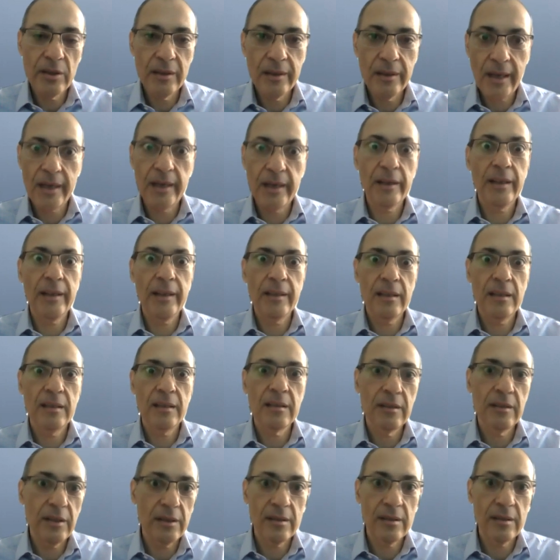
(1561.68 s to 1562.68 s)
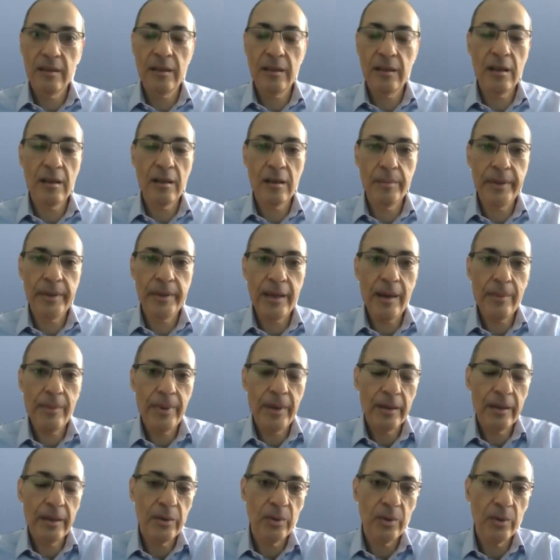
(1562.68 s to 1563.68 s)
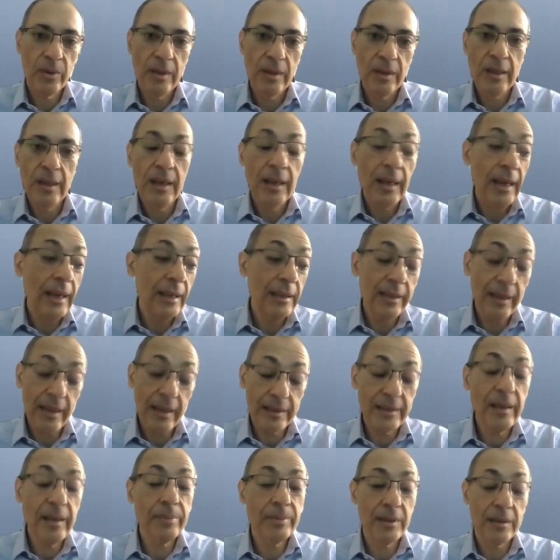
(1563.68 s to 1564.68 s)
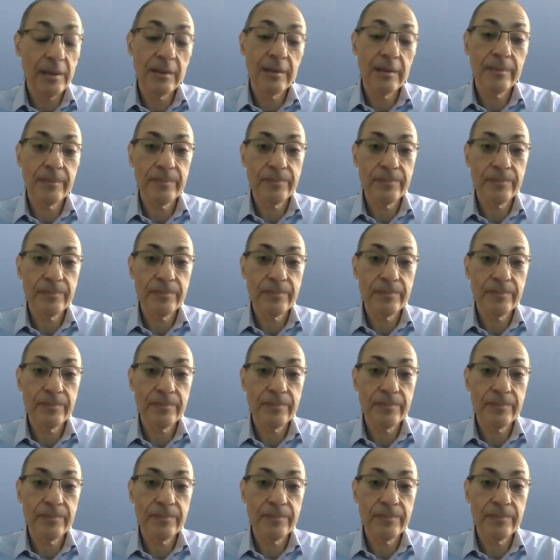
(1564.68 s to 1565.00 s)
directly, they're not going to be happy at all. And they accept it.